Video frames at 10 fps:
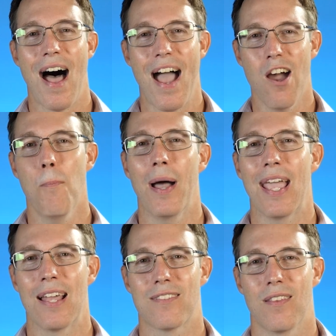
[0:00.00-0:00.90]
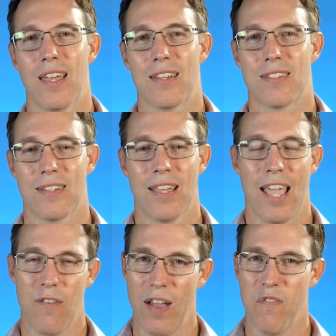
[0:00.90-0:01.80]
I hope I answered this.
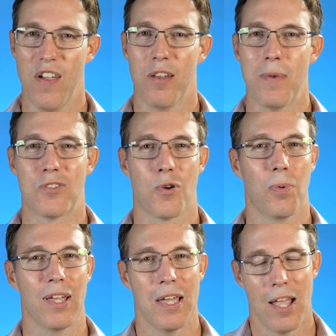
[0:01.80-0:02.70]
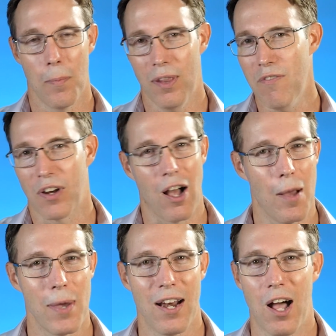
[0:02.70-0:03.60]
If I failed miserably, leave a
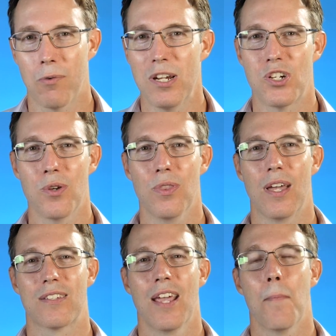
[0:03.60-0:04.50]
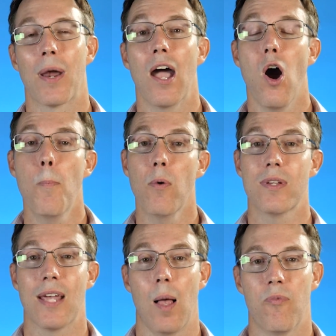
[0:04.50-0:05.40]
comment. I'll reshoot this, but I hope it
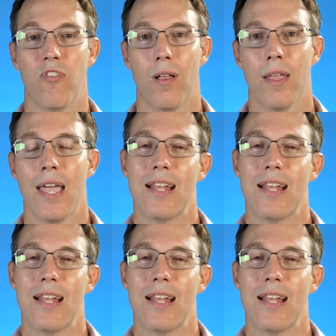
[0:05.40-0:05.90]
was helpful.